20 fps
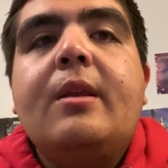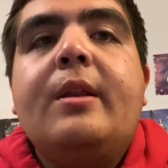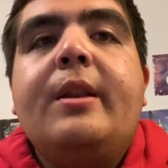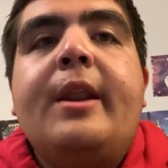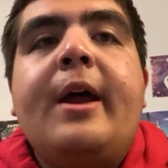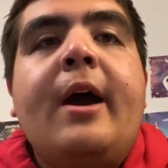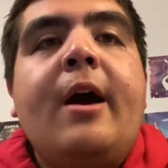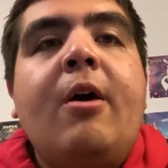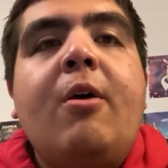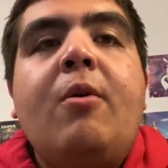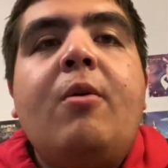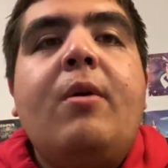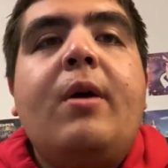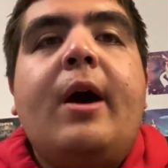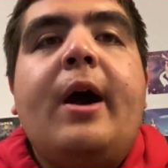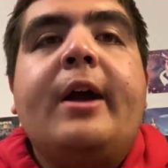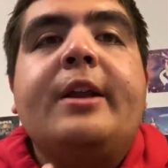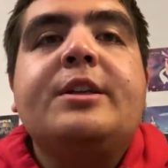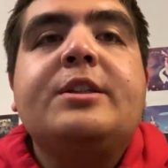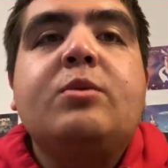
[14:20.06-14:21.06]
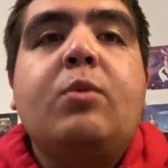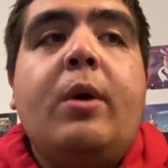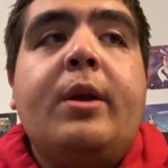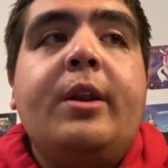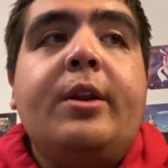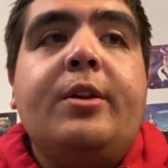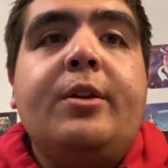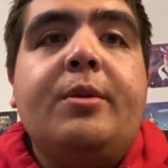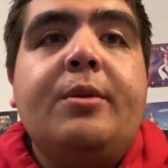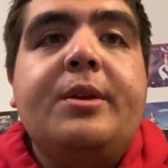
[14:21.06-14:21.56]
now I just want
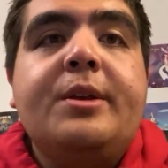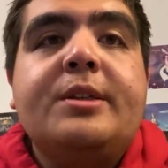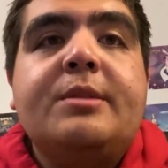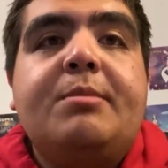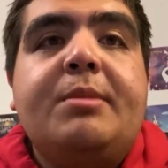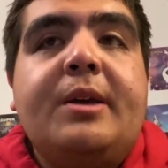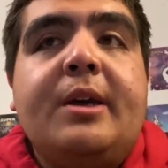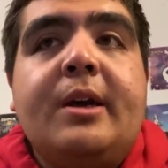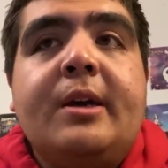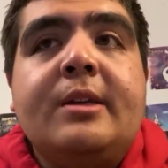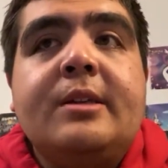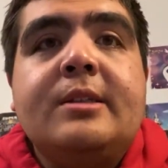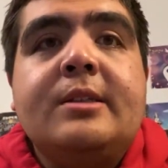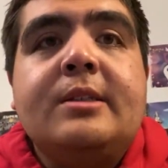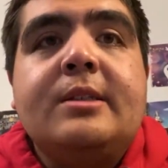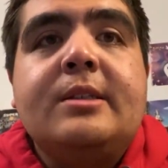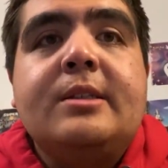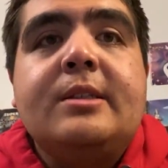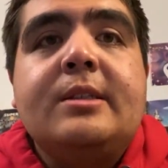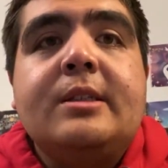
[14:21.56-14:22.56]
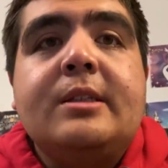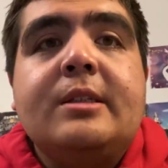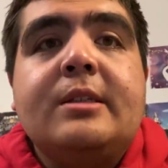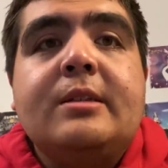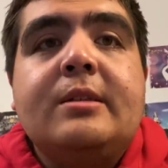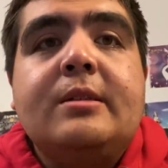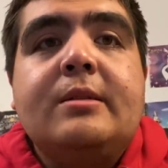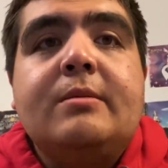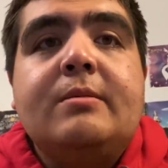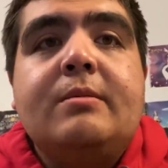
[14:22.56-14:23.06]
to do this because,
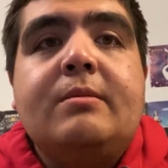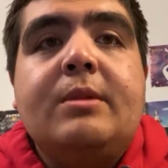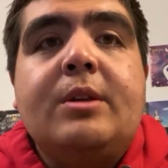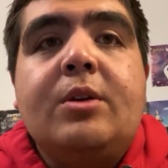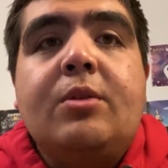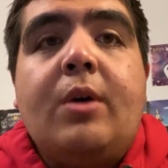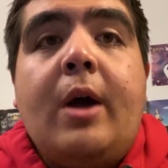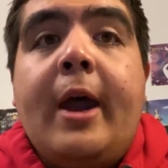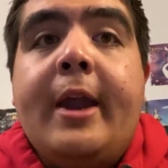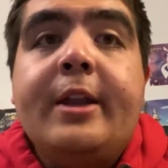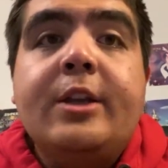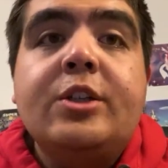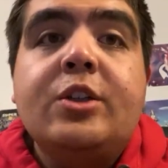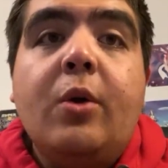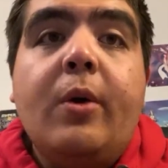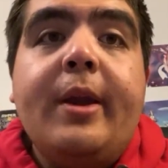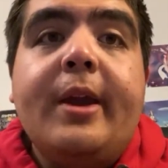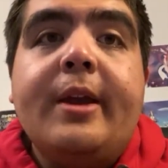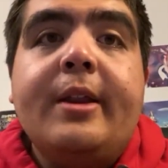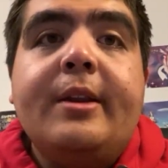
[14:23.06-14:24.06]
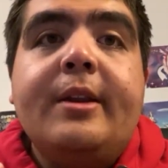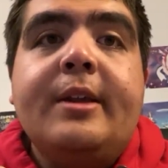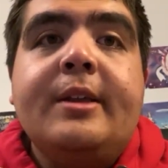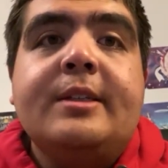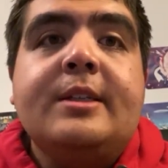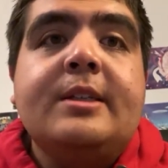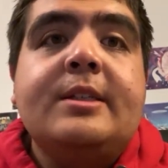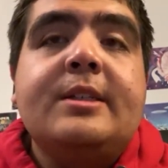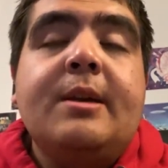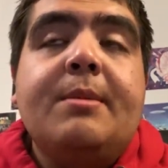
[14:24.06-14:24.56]
I enjoy it.
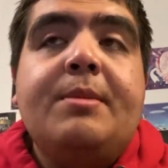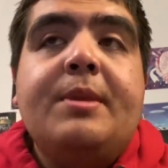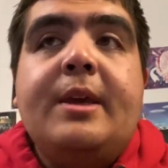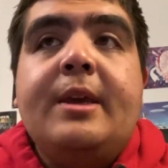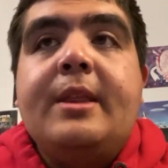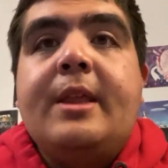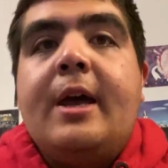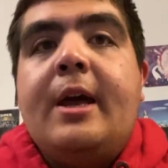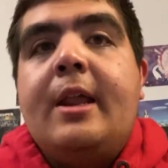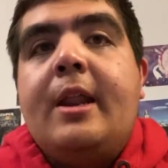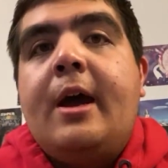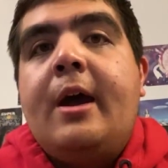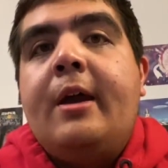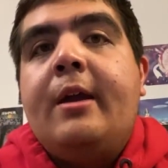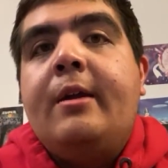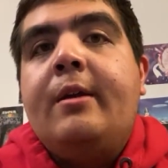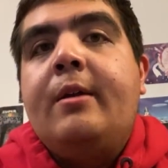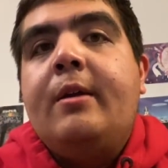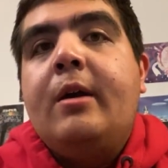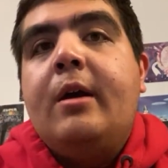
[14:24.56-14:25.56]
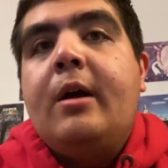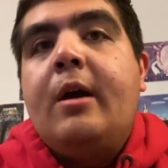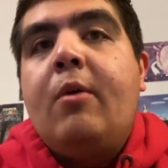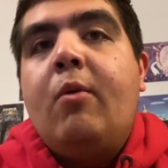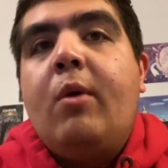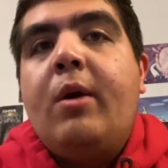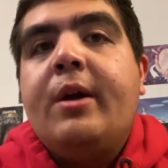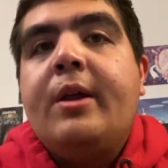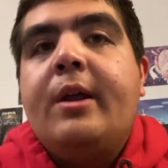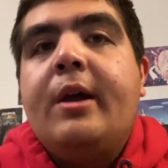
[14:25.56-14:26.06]
It's just something that I
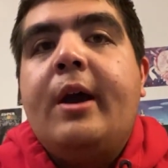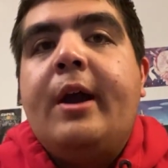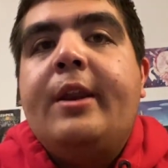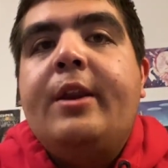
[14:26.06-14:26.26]
want